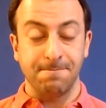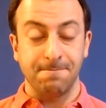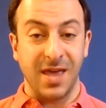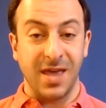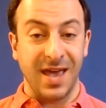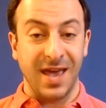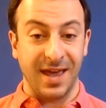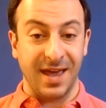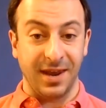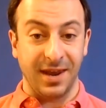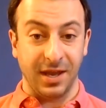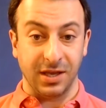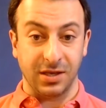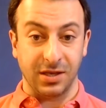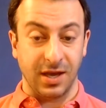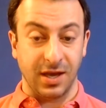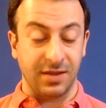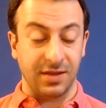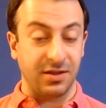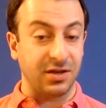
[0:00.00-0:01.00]
headache,
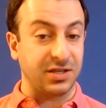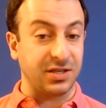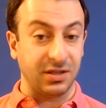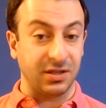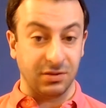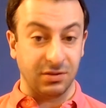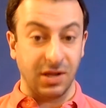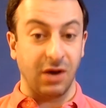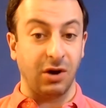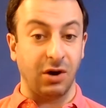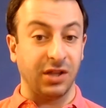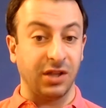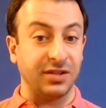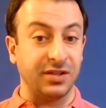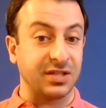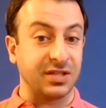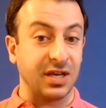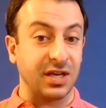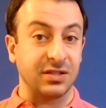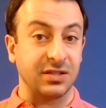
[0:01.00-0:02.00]
and now all of
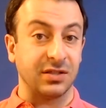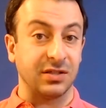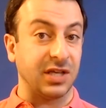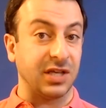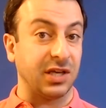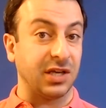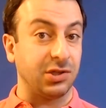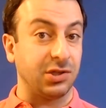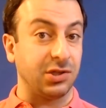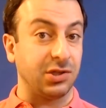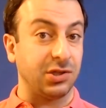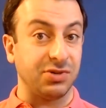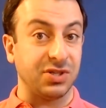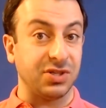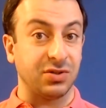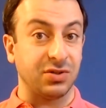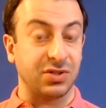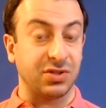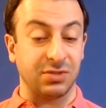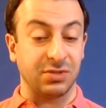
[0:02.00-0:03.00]
these guys are taking your
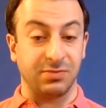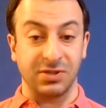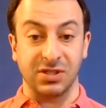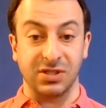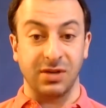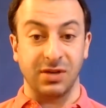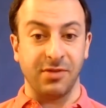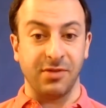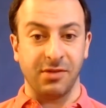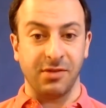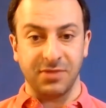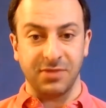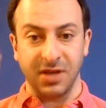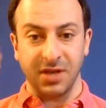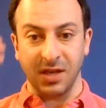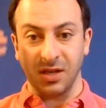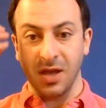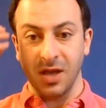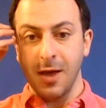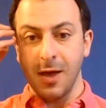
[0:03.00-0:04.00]
resources, but some of them
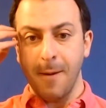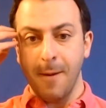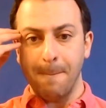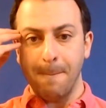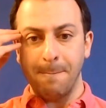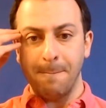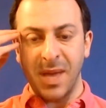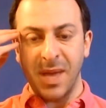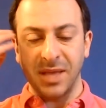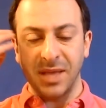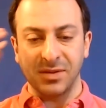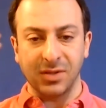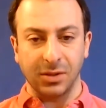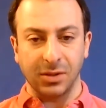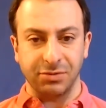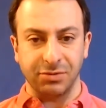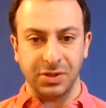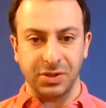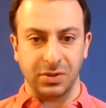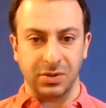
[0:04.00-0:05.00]
take mental
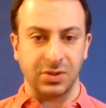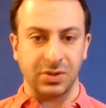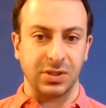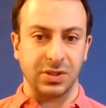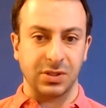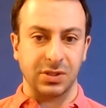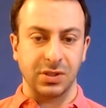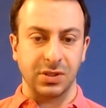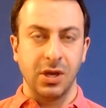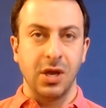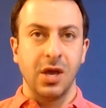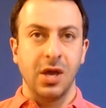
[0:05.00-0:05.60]
resources.